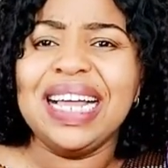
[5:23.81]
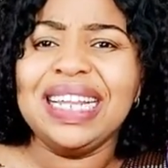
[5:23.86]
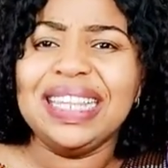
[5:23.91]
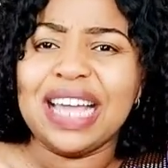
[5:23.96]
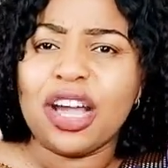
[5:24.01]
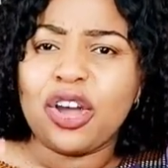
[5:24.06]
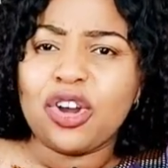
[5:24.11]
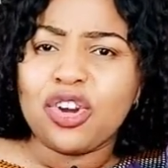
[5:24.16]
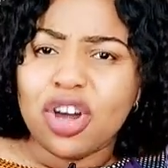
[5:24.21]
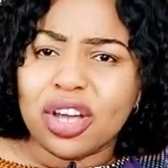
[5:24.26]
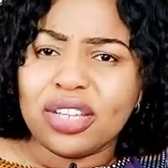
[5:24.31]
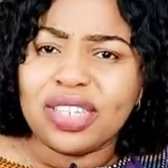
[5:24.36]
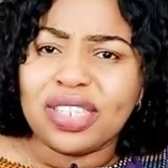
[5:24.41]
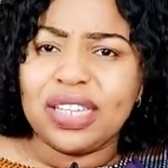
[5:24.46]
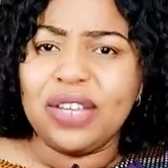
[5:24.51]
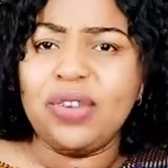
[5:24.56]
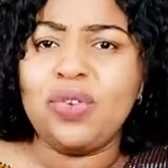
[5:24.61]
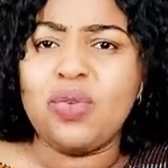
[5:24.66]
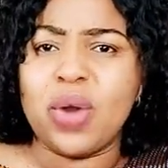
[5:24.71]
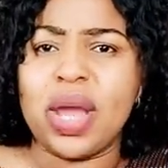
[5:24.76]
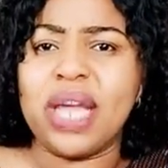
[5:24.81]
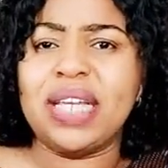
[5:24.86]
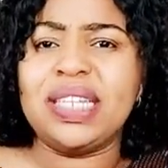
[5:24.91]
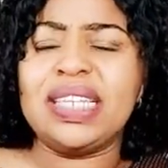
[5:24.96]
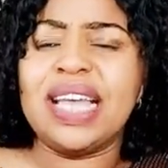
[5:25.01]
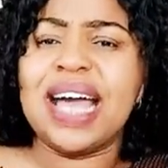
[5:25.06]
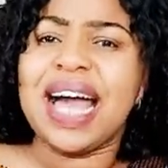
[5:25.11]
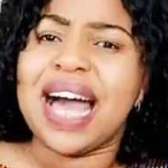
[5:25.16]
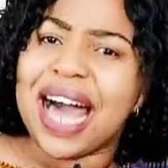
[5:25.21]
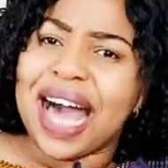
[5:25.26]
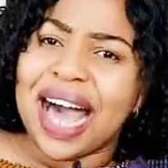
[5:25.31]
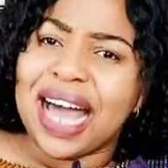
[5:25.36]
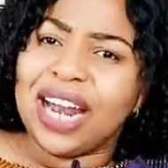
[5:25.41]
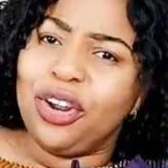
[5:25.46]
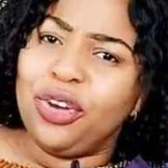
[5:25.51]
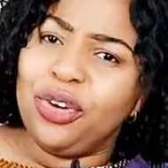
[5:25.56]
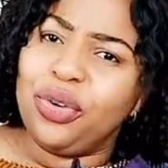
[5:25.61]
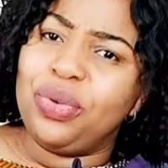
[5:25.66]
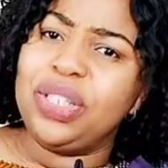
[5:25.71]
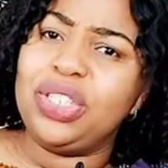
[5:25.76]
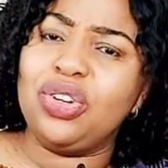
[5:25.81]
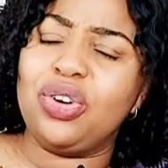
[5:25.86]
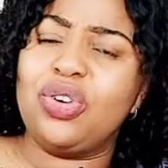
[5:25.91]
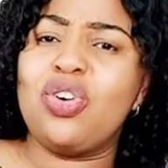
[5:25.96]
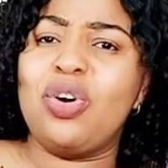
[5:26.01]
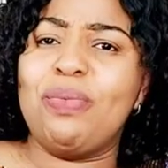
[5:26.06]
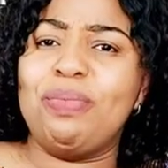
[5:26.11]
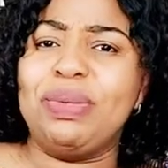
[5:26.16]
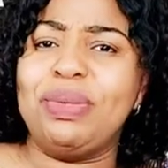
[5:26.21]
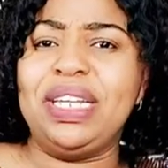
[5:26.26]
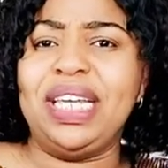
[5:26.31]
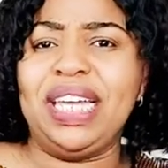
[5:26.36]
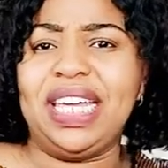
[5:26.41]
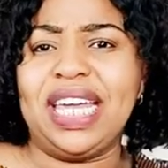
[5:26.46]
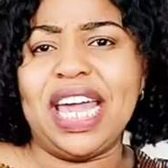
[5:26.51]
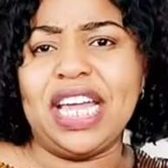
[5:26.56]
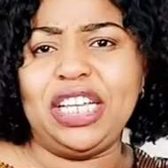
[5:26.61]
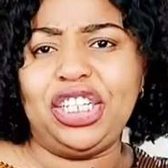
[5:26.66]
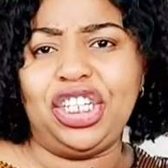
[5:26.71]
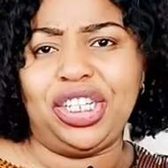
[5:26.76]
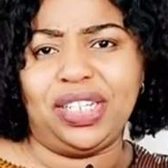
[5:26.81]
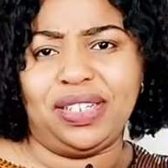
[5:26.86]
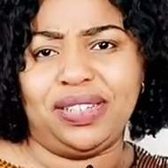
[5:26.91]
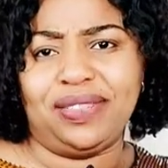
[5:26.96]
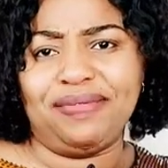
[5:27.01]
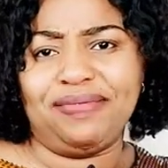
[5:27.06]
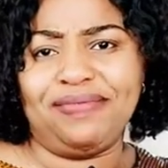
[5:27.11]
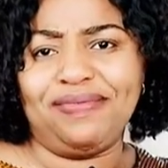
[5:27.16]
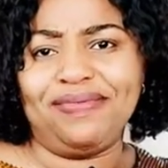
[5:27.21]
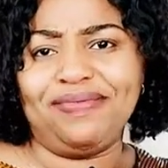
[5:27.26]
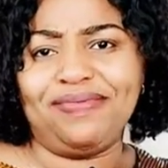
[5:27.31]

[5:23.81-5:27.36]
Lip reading: the consequence along with your communication.